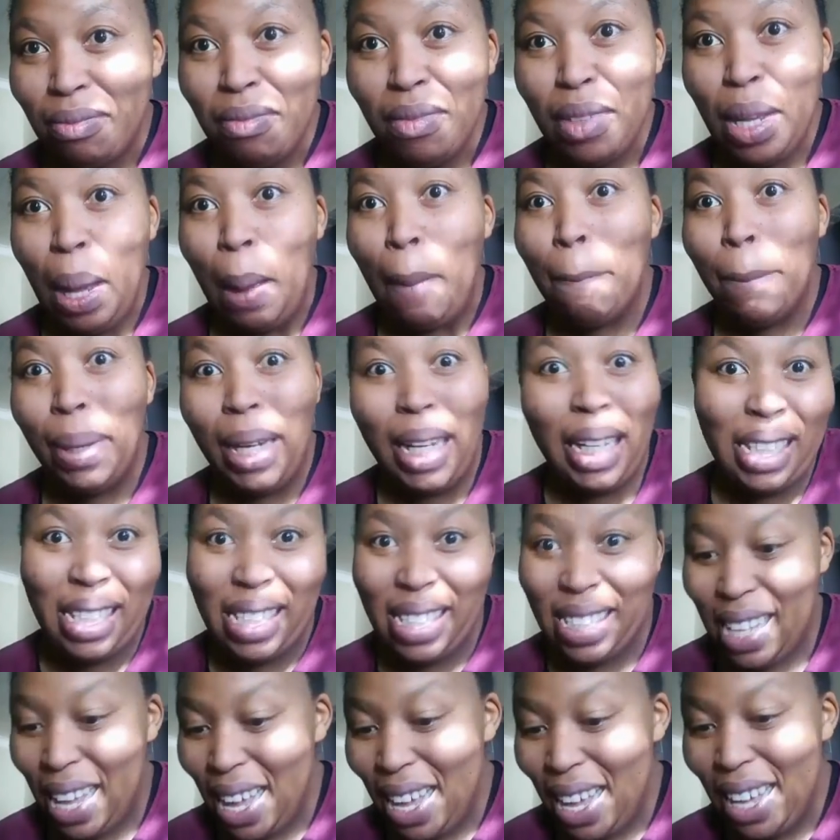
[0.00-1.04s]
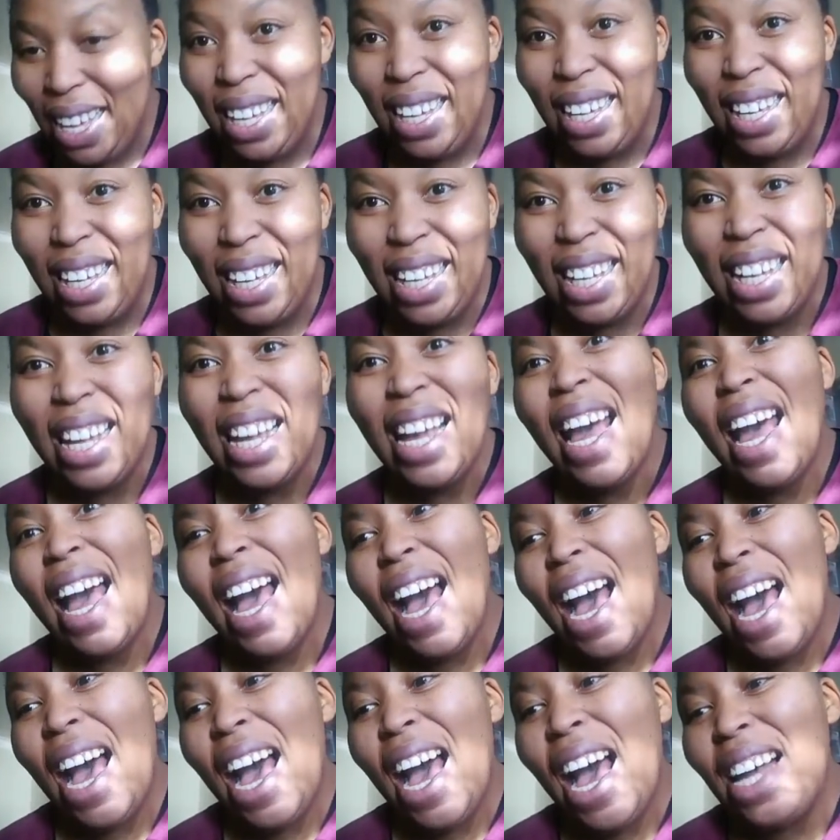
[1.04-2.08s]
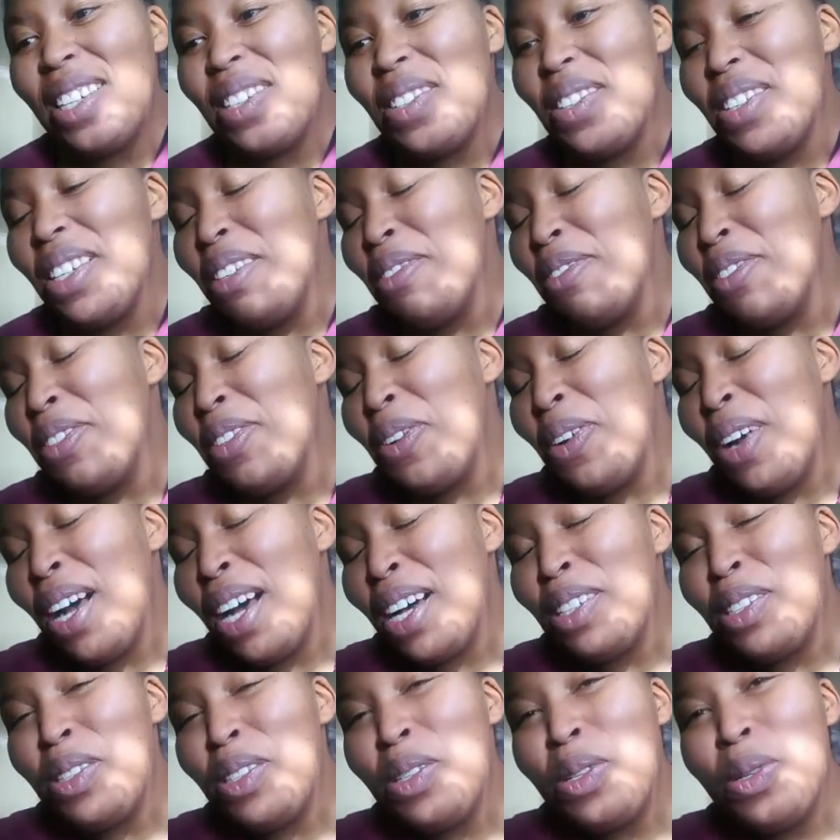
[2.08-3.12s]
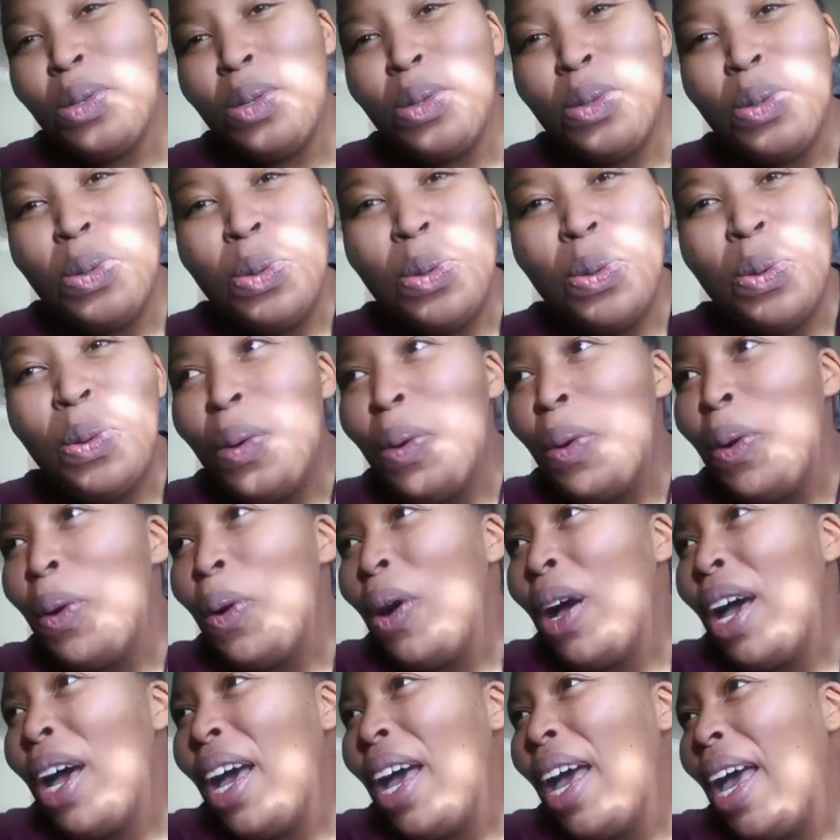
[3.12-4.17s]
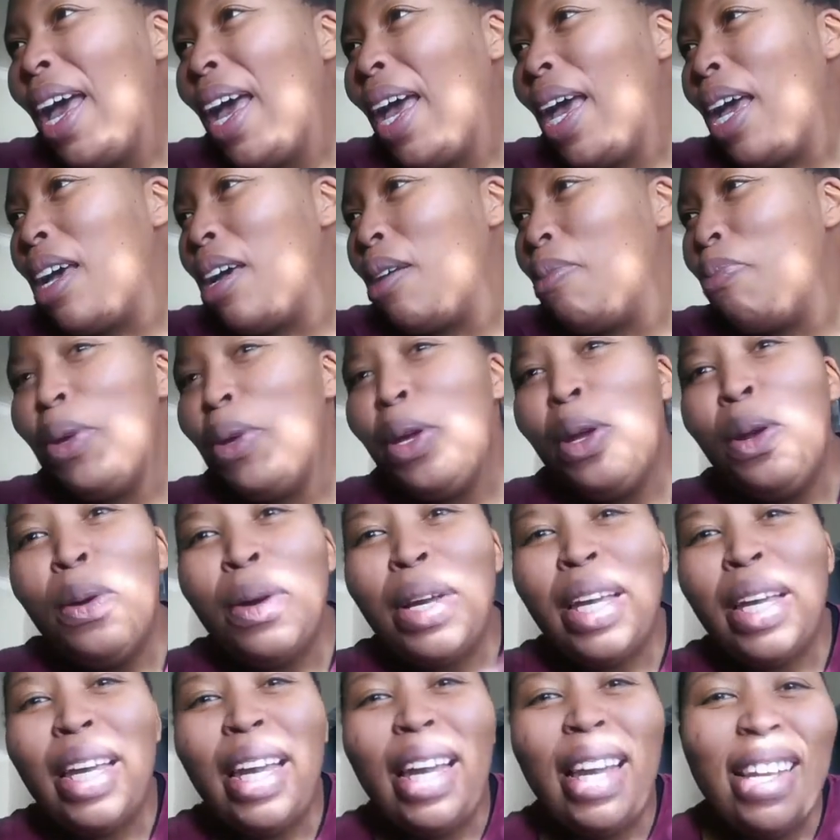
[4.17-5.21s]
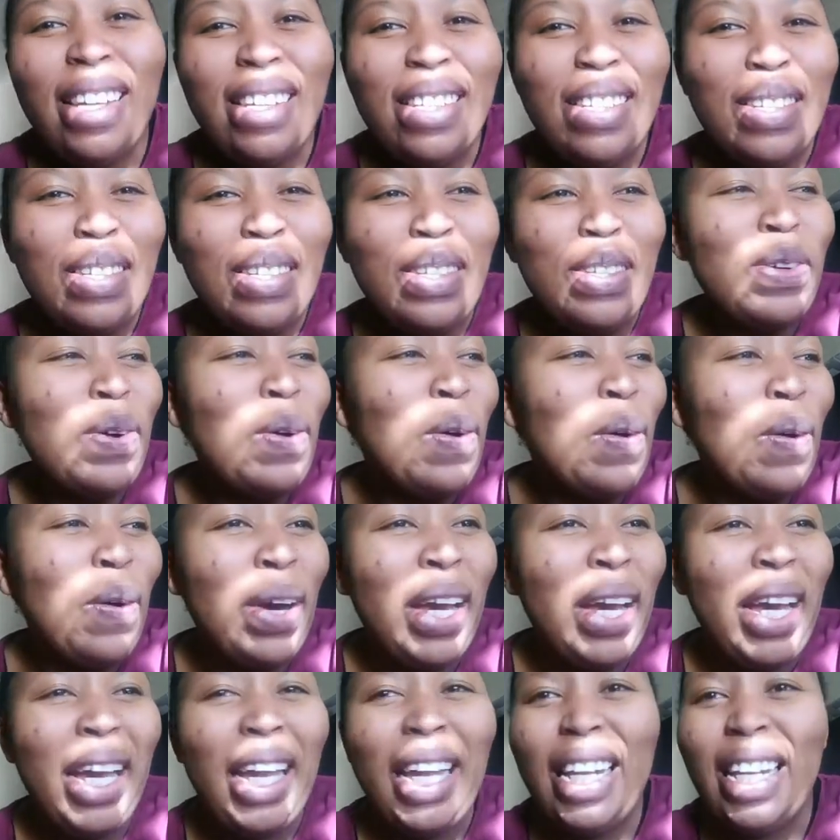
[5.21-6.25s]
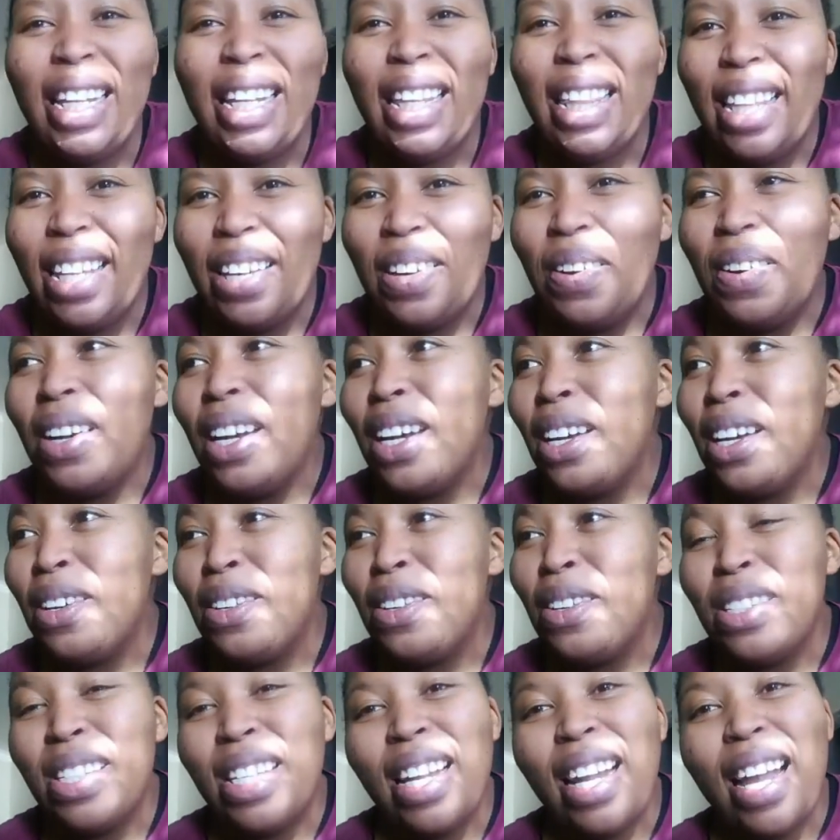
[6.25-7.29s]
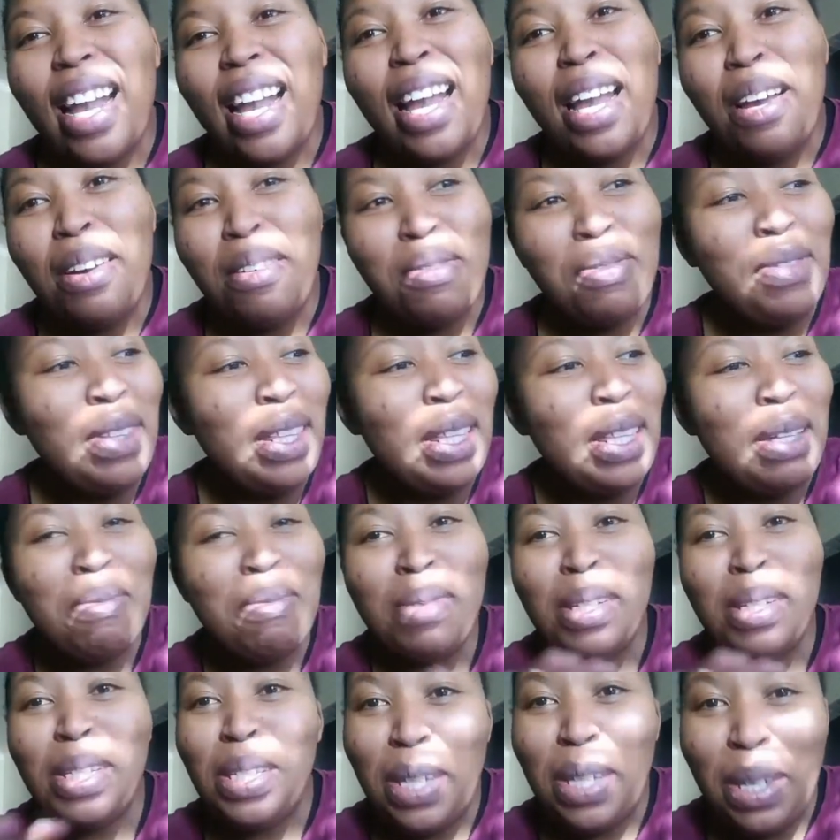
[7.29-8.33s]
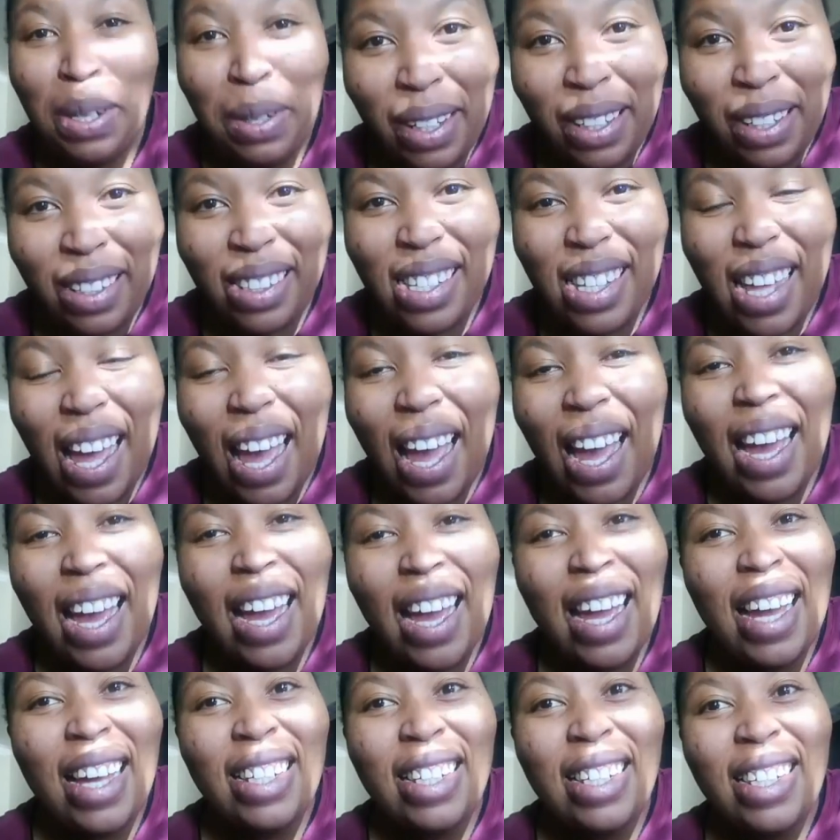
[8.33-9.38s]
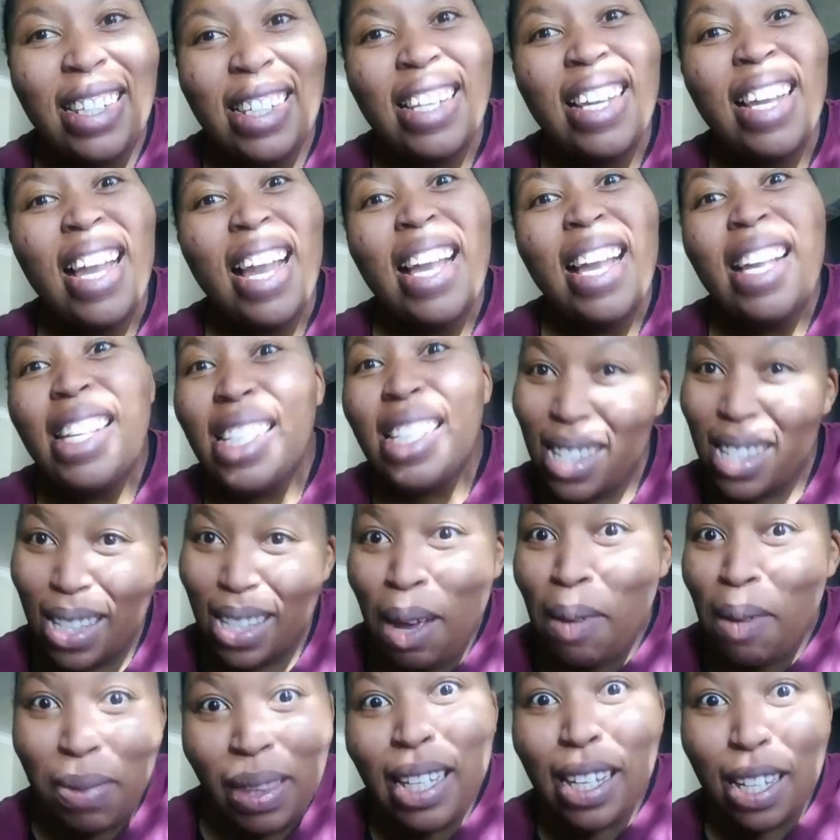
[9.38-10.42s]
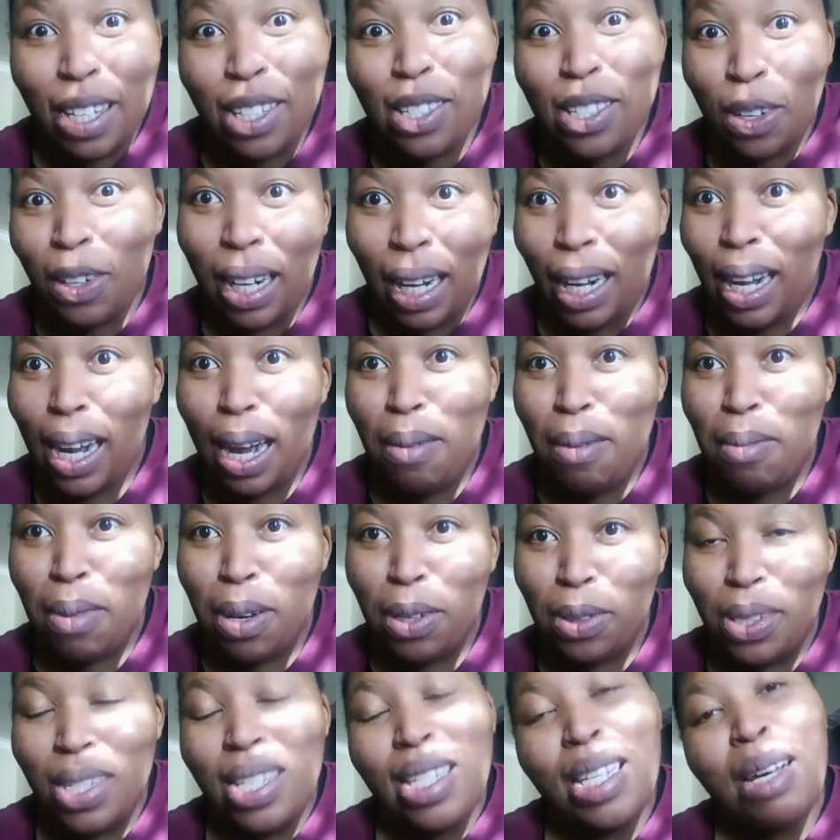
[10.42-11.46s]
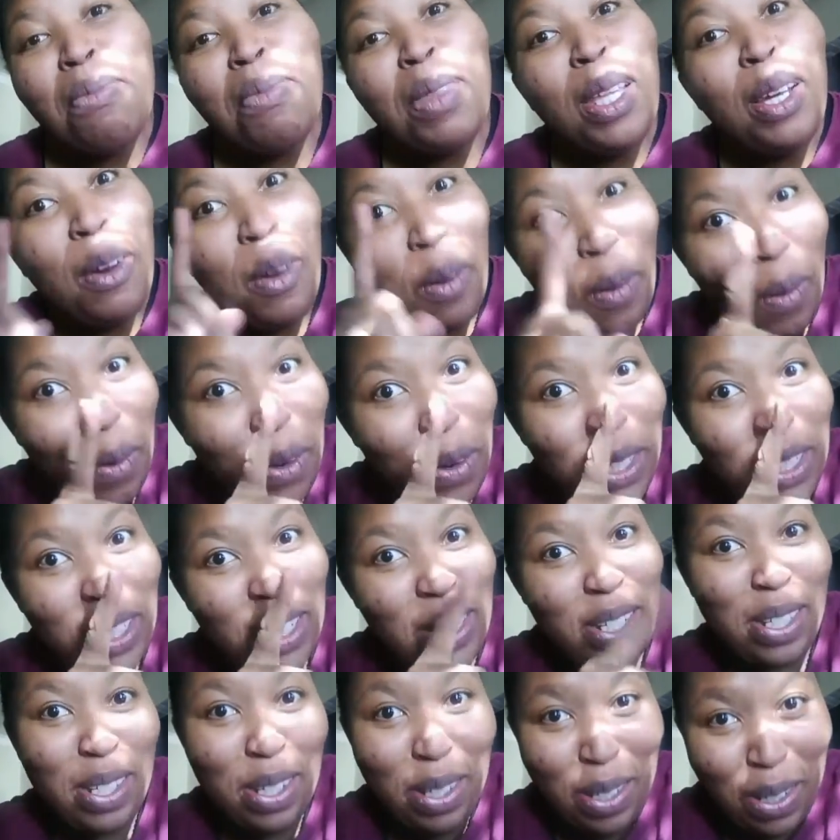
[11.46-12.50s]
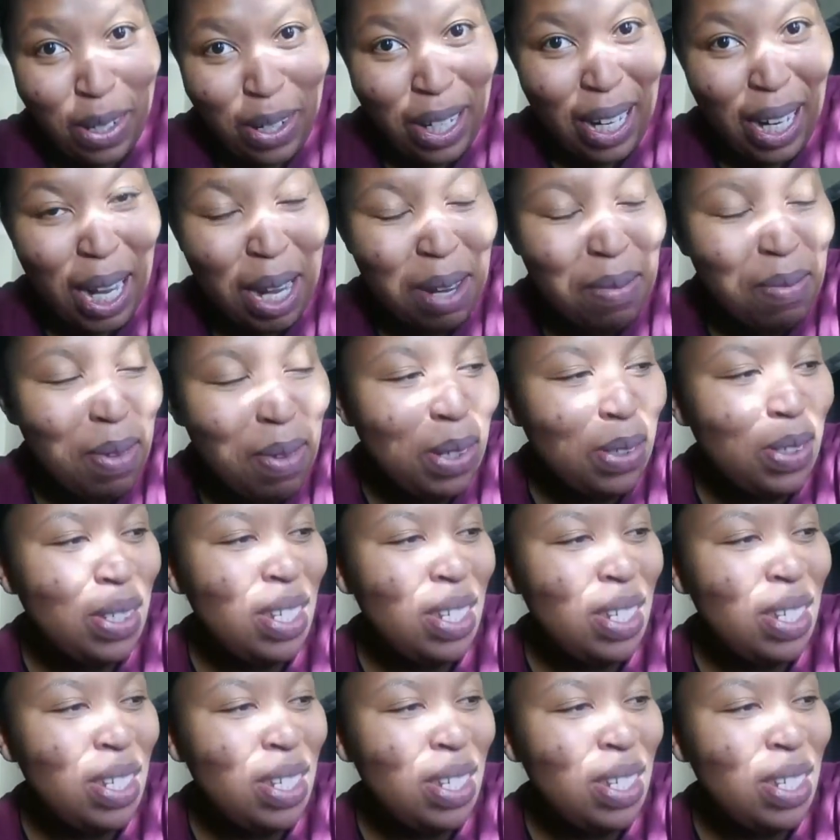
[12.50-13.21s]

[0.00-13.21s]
please, I don't even know how to sew a pillowcase or anything. All I know is that I have the materials and something is gonna come out. Something gorgeous is gonna come out.